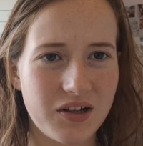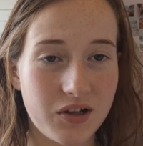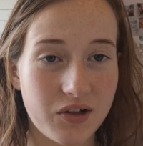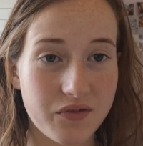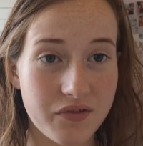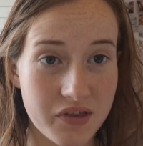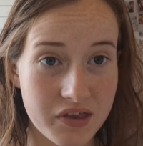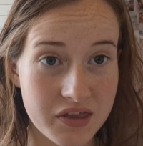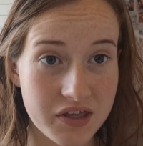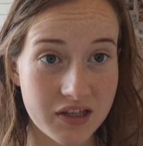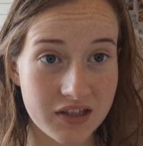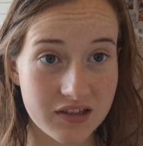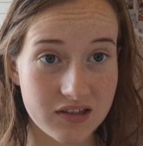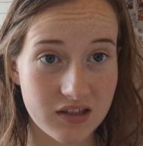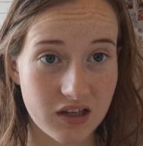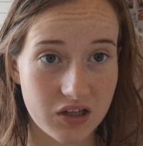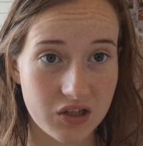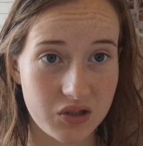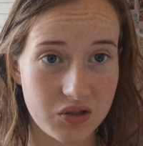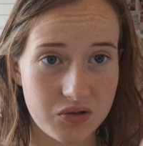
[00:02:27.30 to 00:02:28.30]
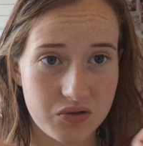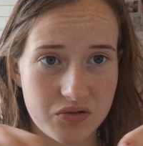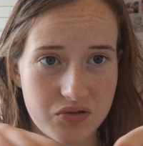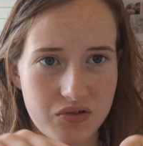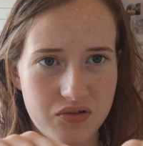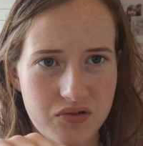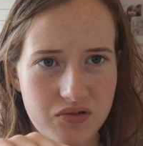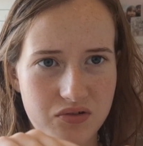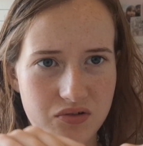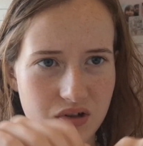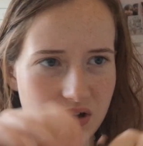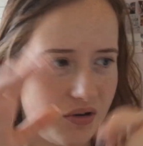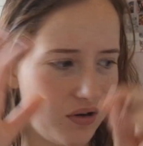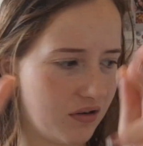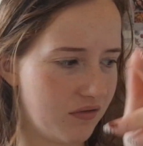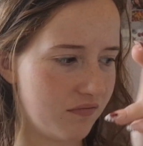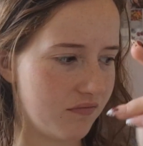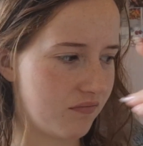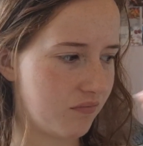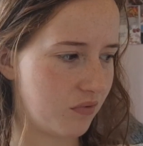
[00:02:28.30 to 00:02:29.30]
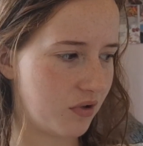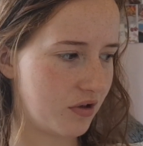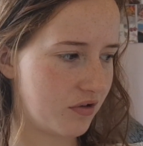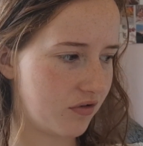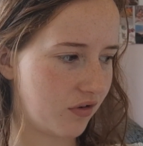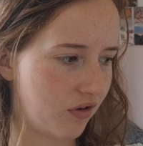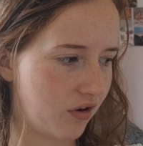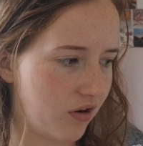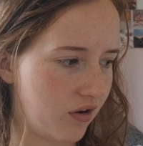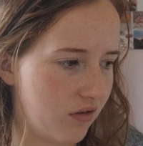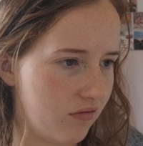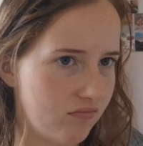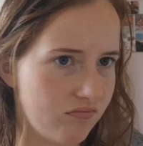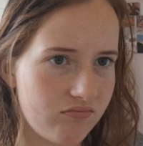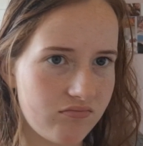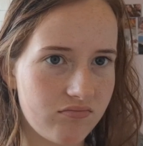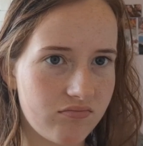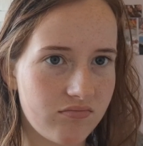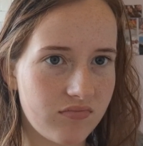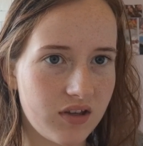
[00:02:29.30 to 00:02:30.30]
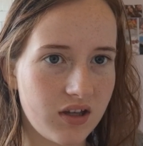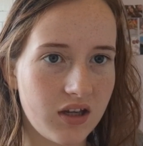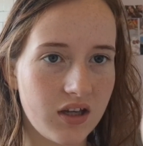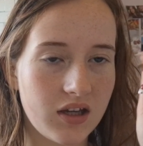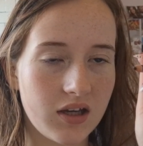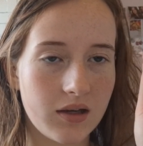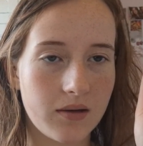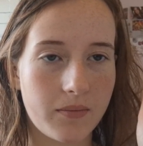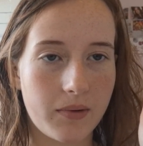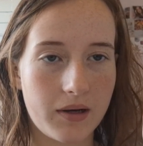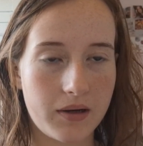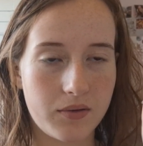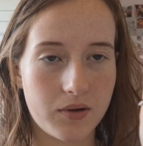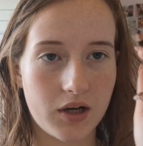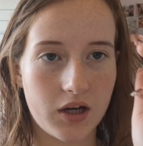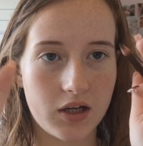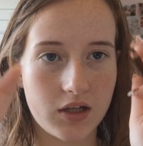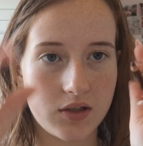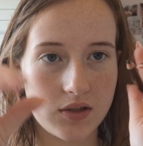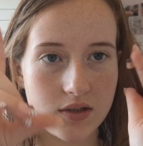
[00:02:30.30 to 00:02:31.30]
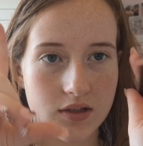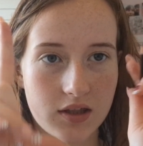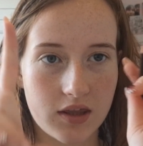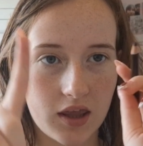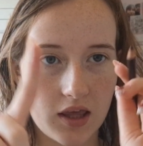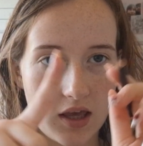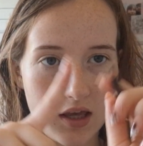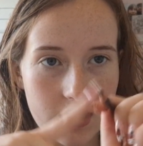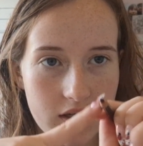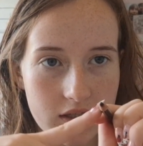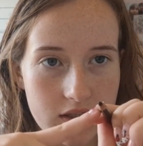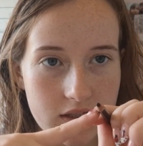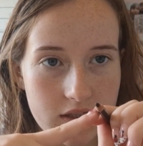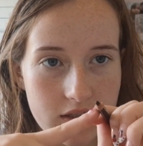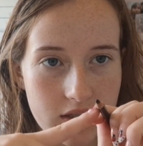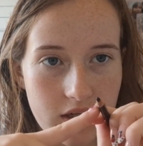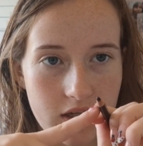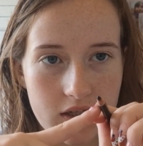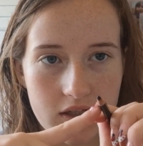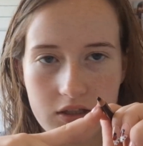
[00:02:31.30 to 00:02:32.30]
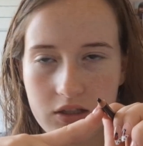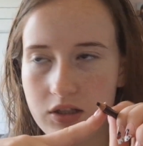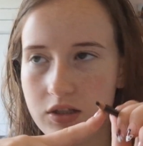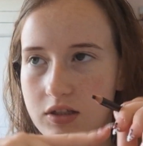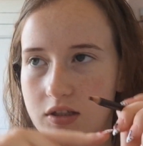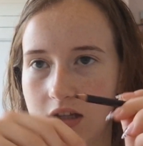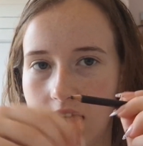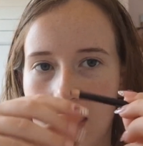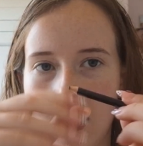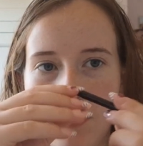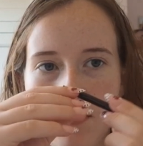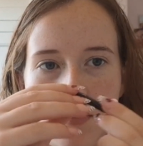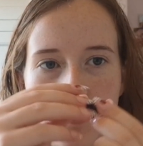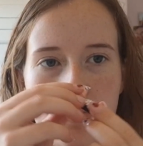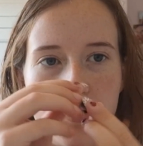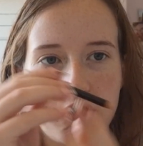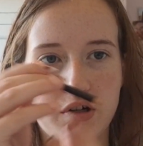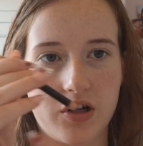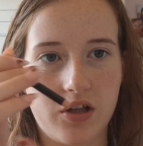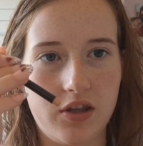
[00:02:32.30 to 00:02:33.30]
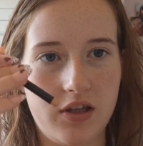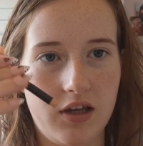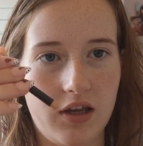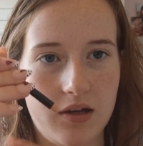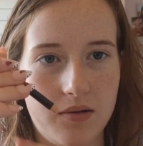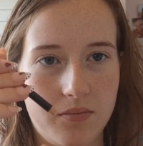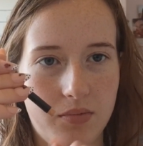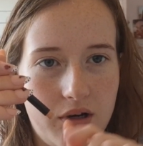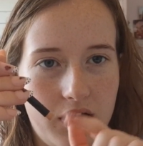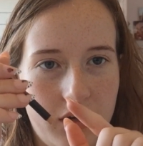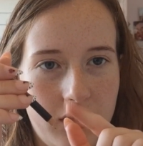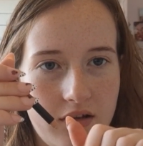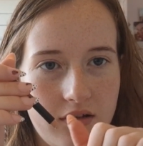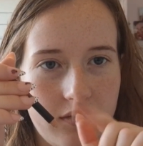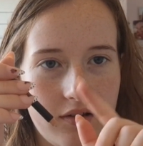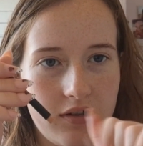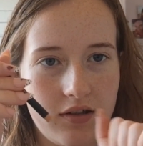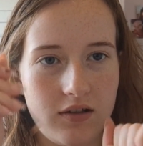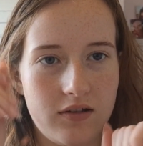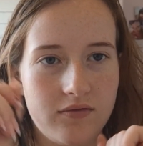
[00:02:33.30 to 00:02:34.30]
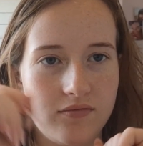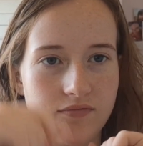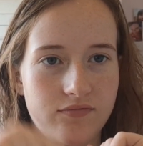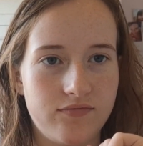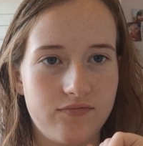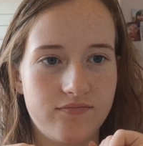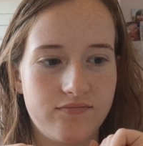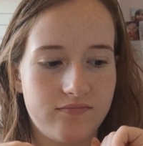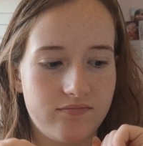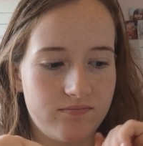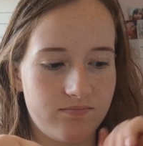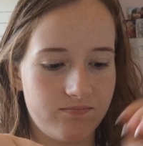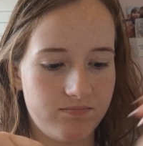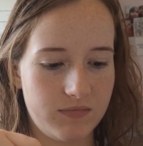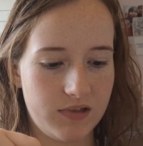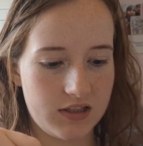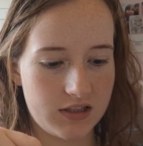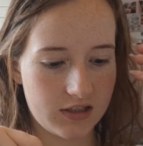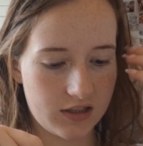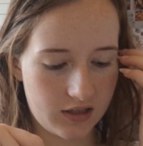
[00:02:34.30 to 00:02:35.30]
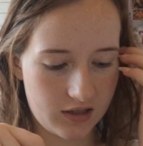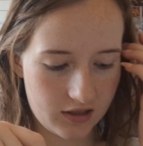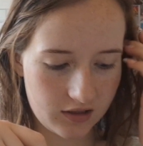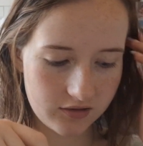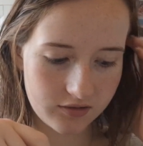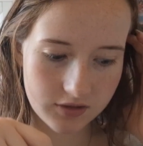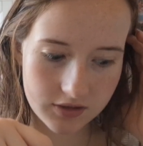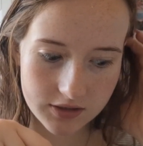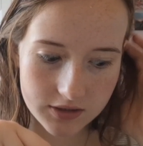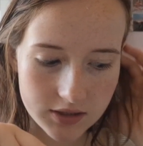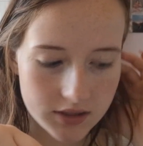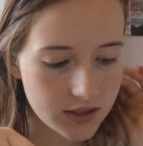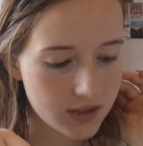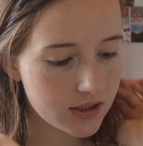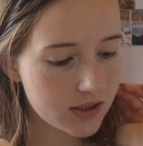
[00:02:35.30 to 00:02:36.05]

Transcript: of the things I use don't have words on it. But anyway, I use this. It used to have a brush on the end, but it disconnected.